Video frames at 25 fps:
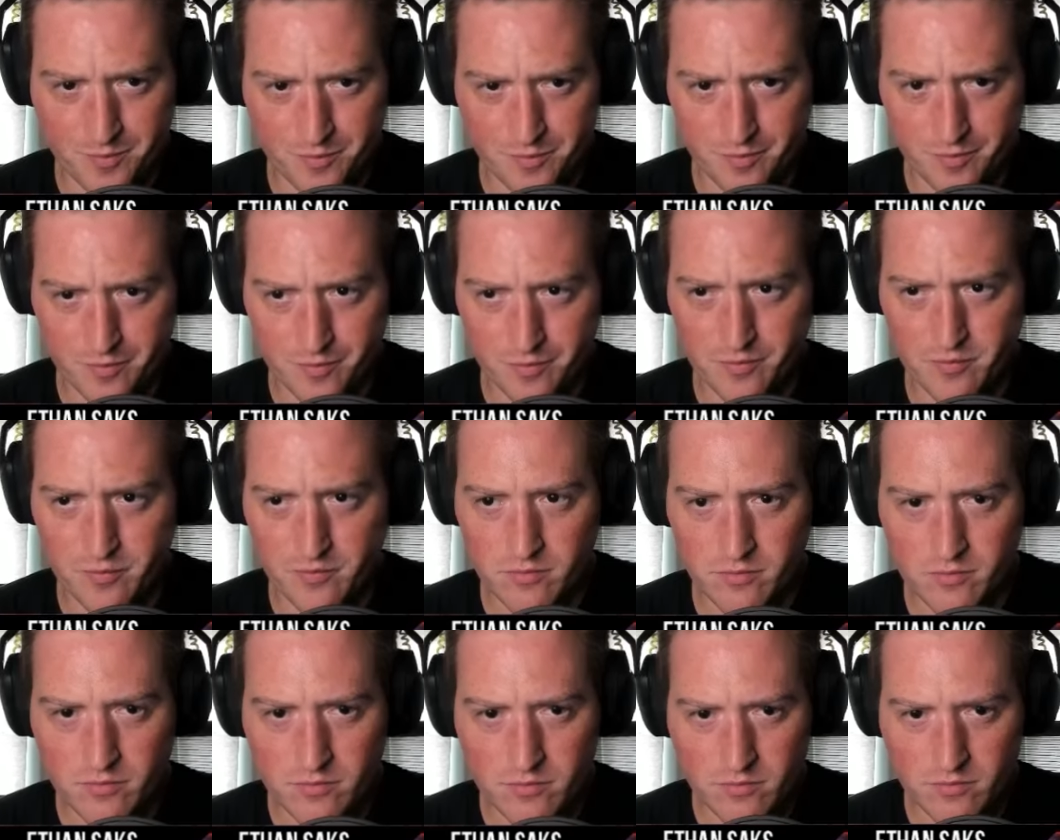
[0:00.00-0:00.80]

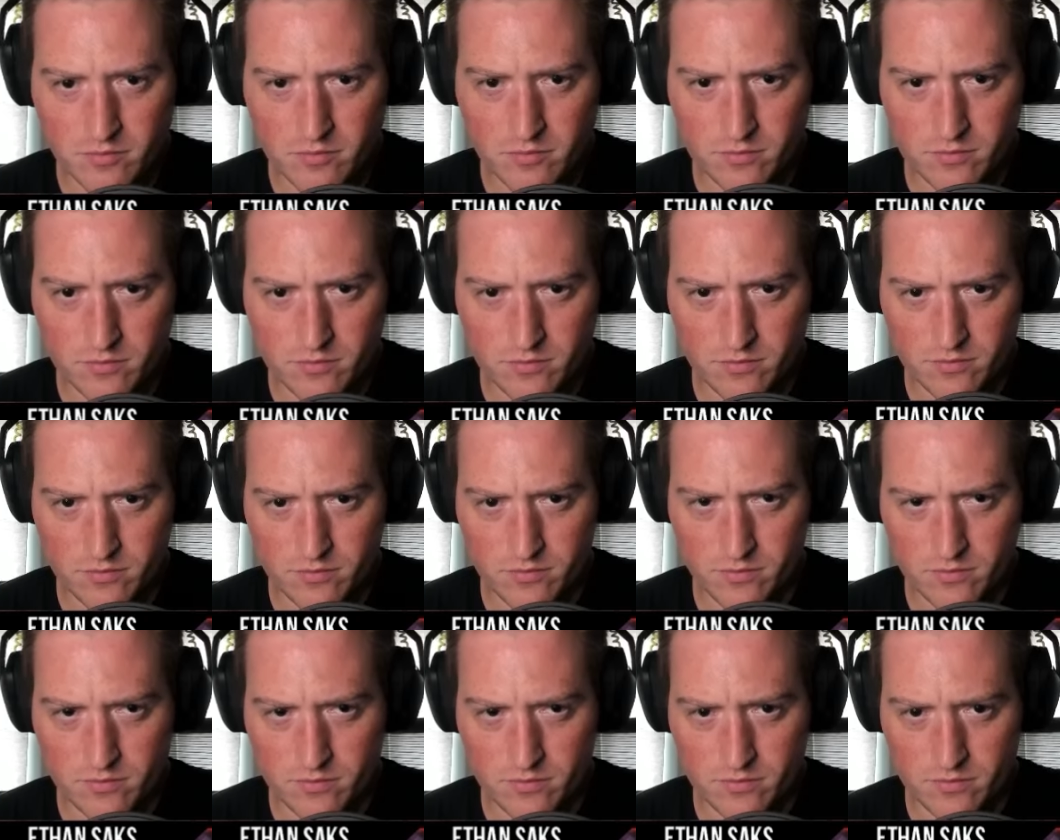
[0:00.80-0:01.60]

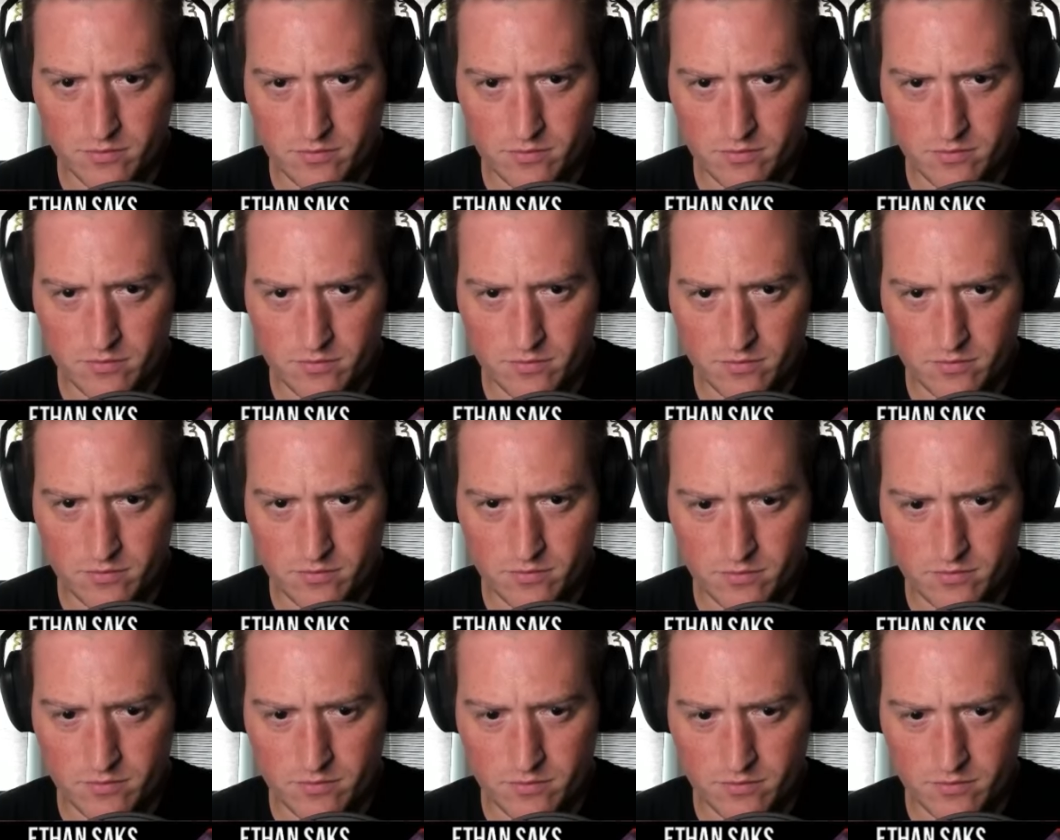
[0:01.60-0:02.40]

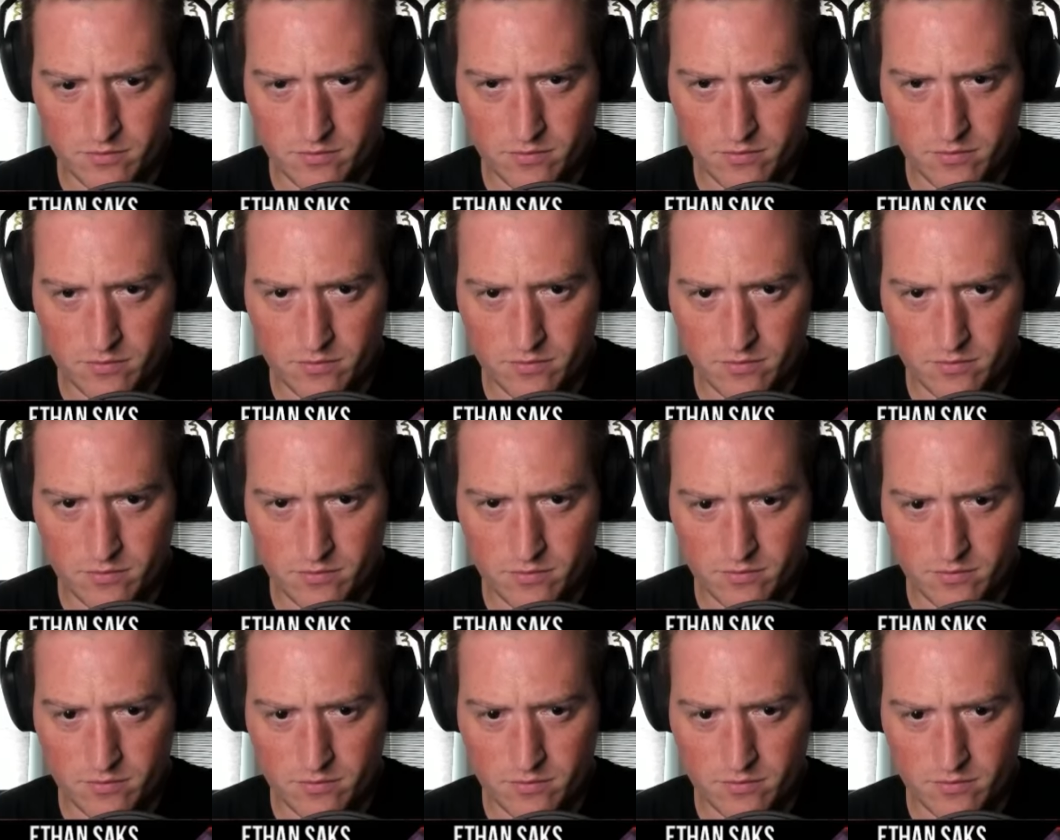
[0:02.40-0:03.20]

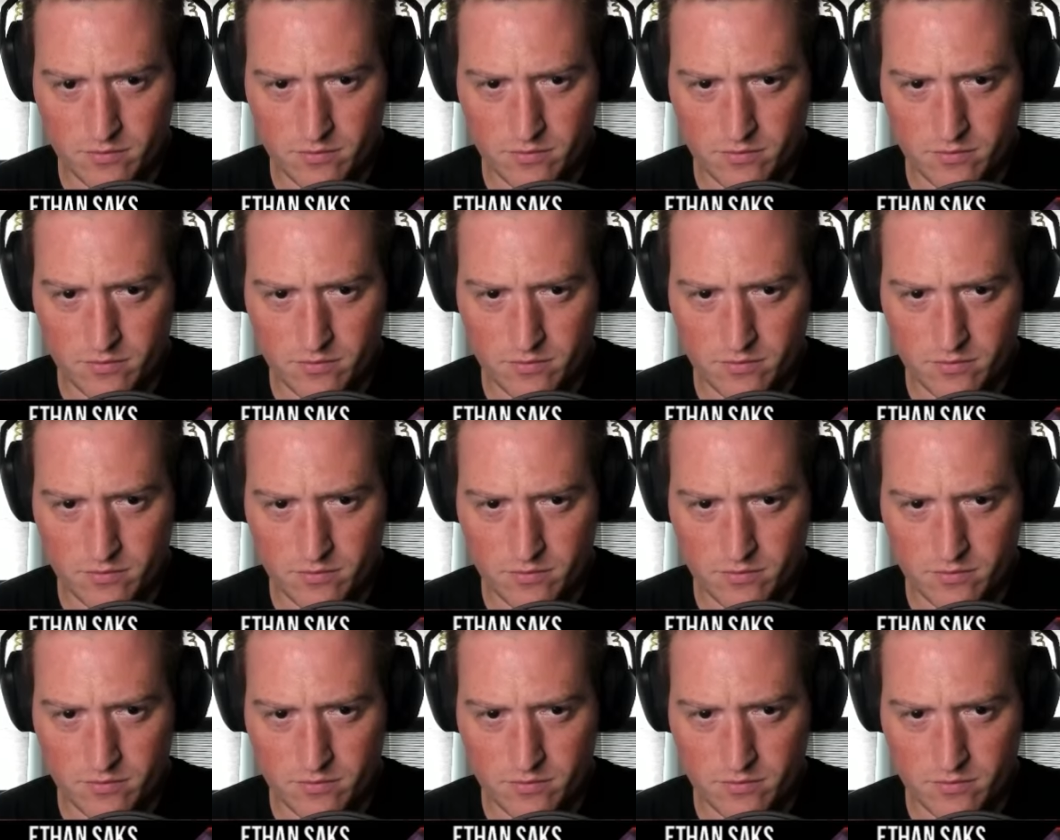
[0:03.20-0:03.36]
[no speech]